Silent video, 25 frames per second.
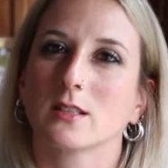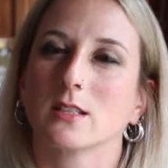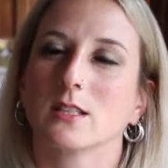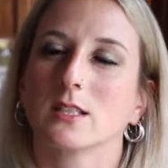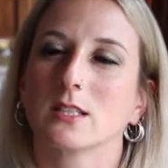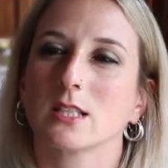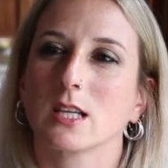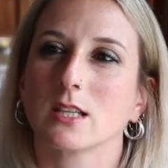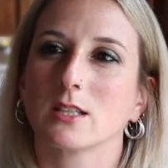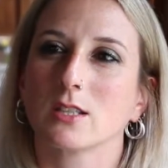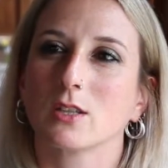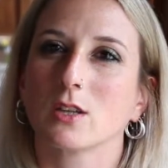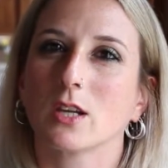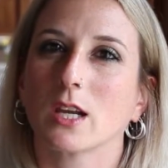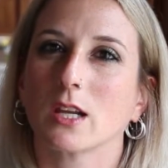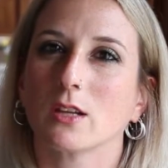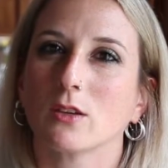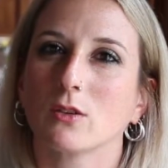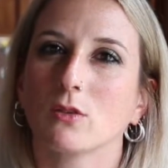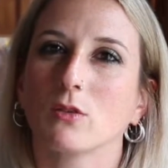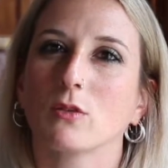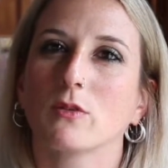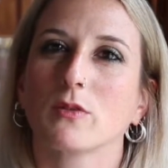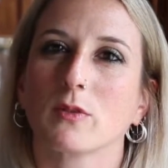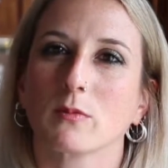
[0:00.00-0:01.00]
that you can
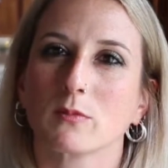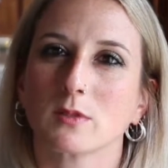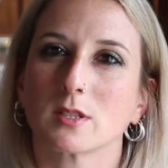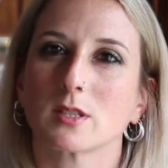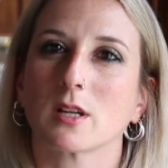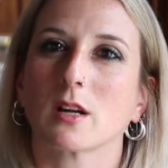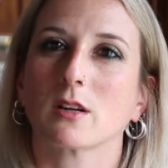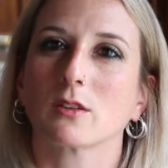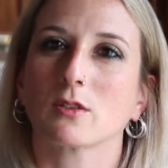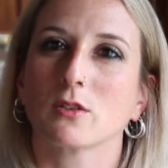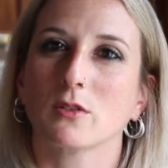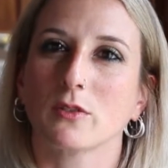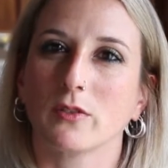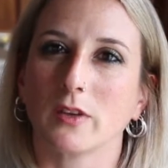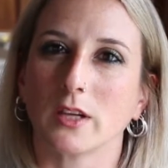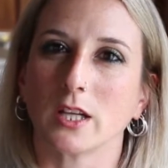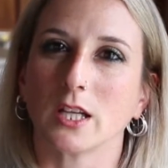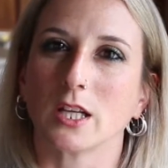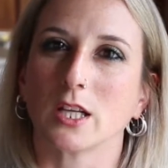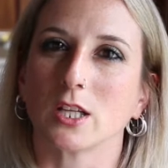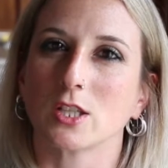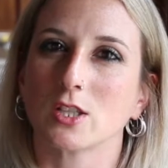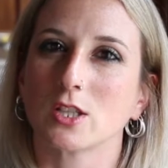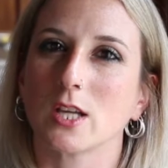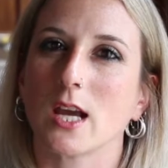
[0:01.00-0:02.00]
do from start to finish